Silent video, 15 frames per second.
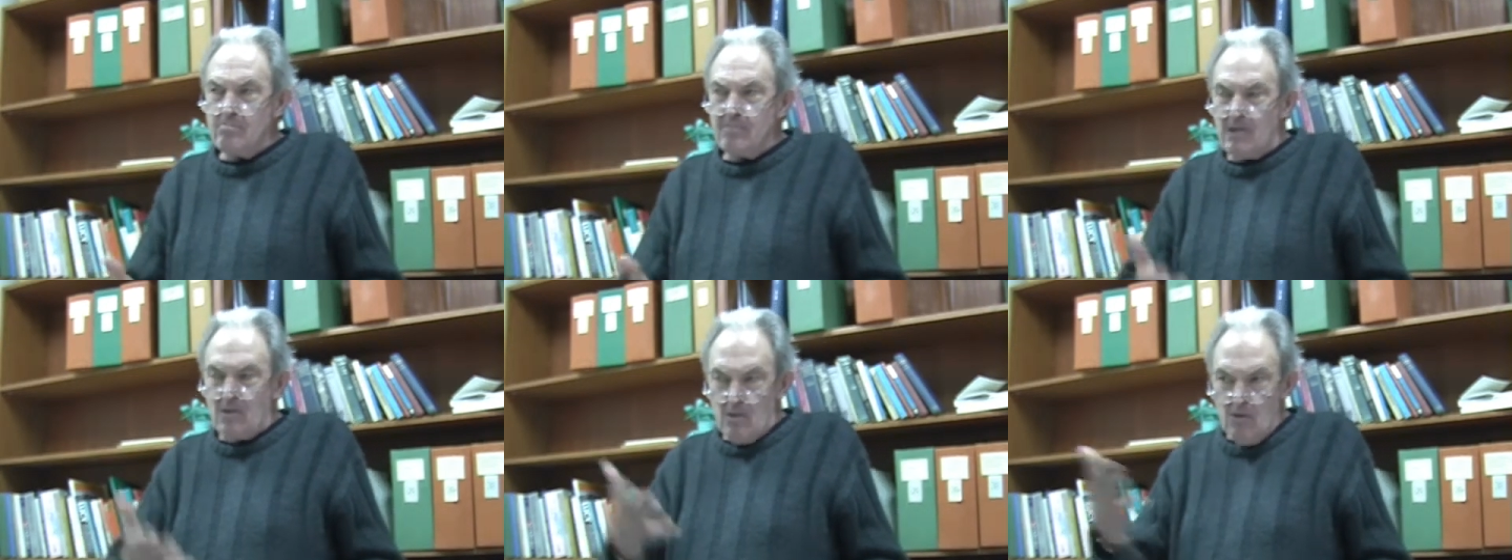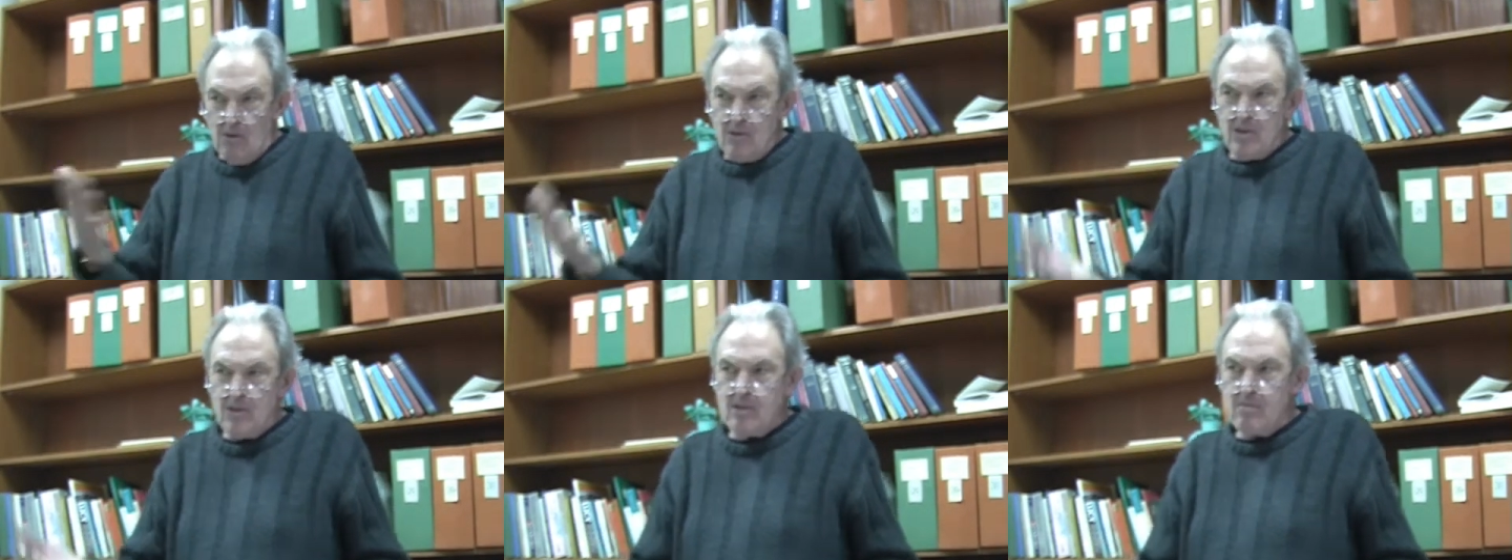
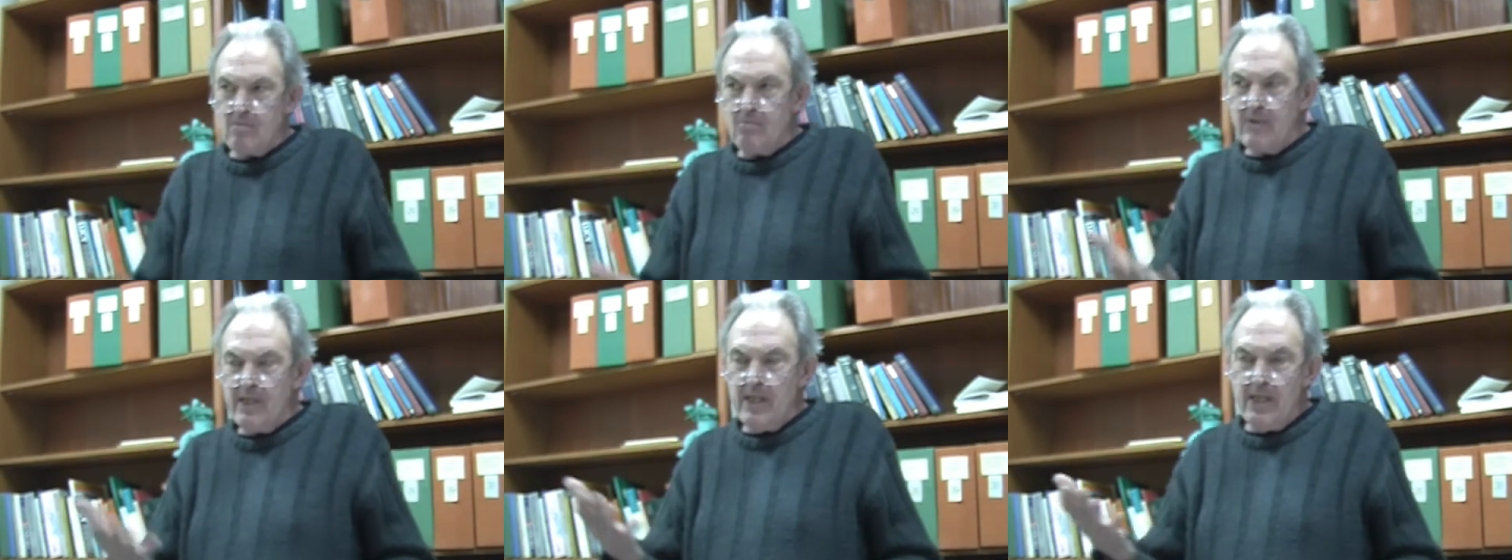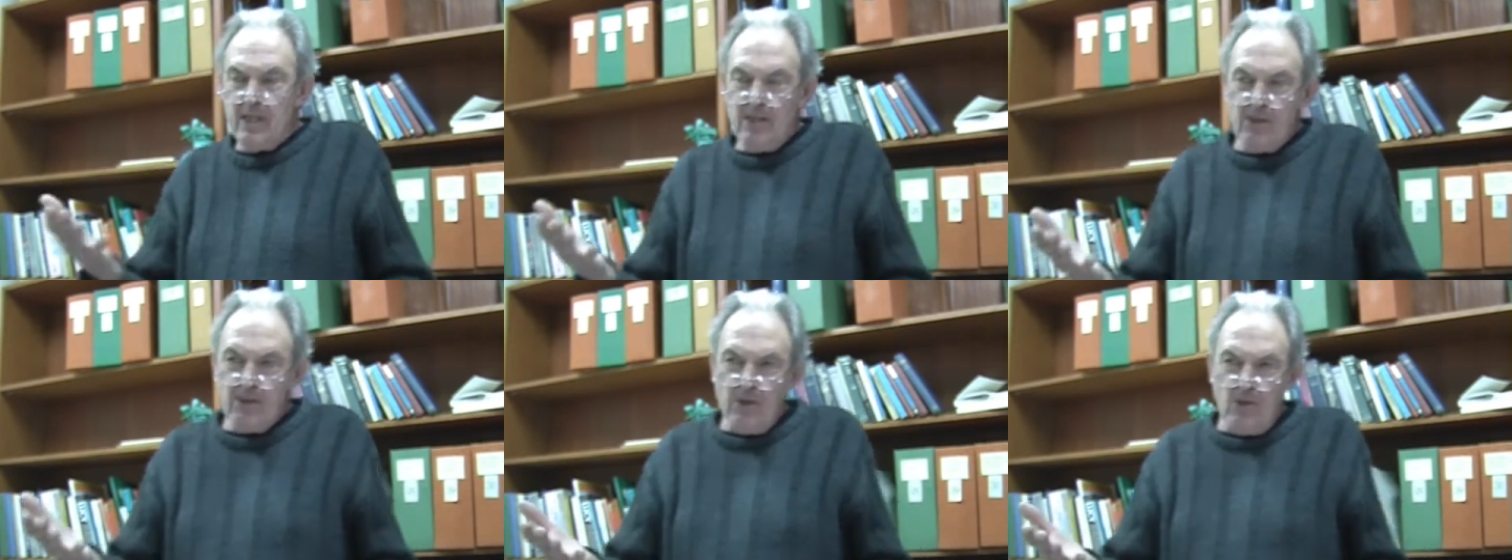because we
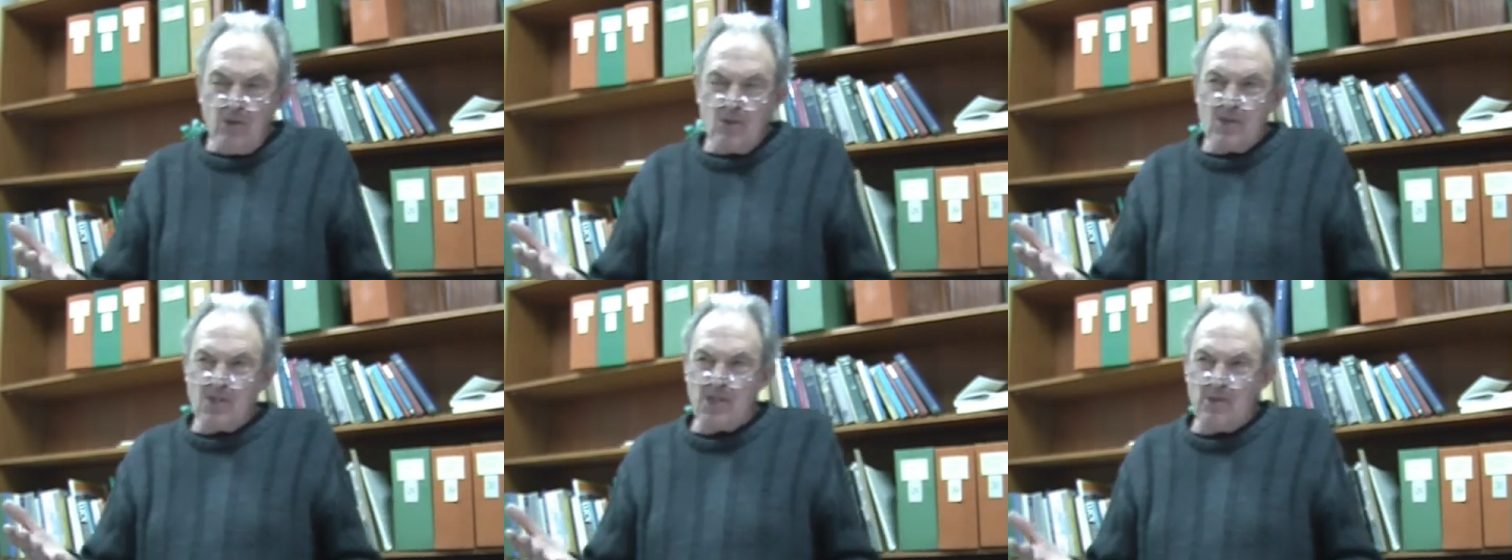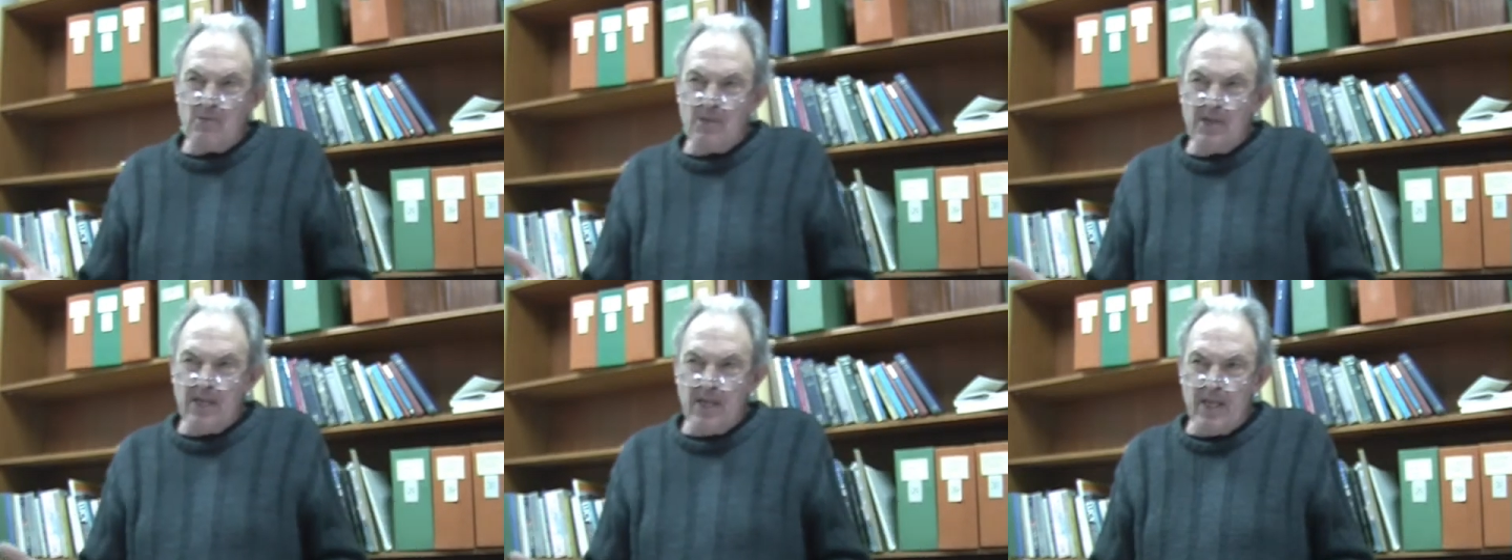use so
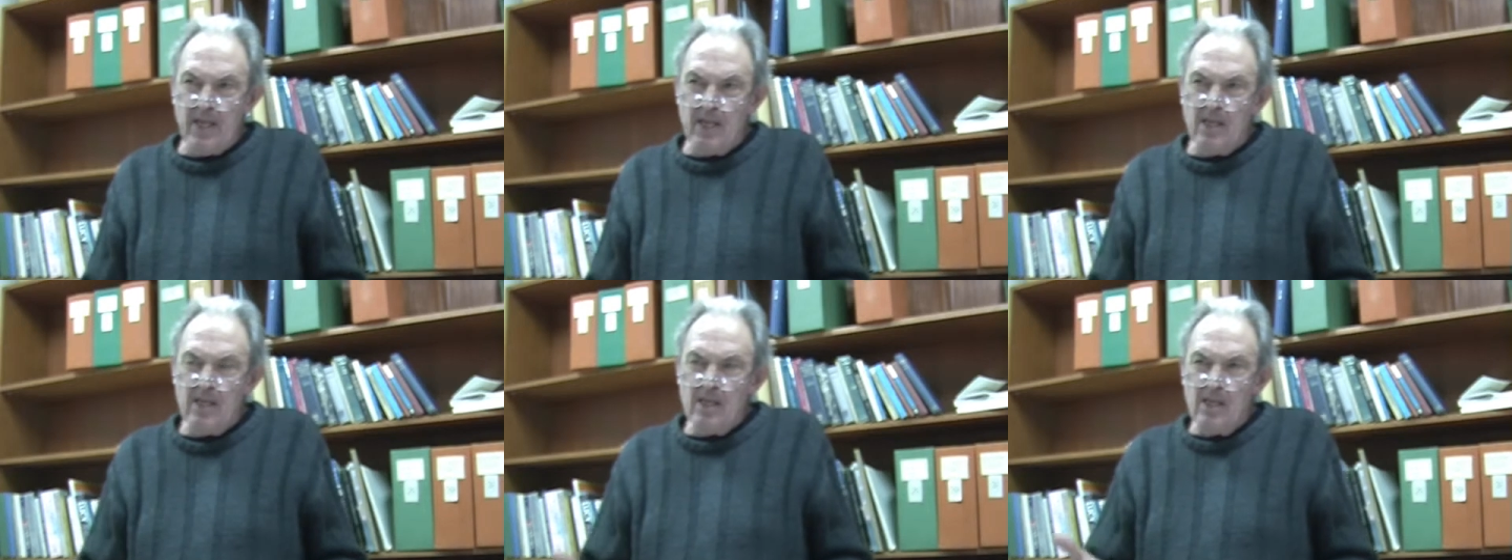many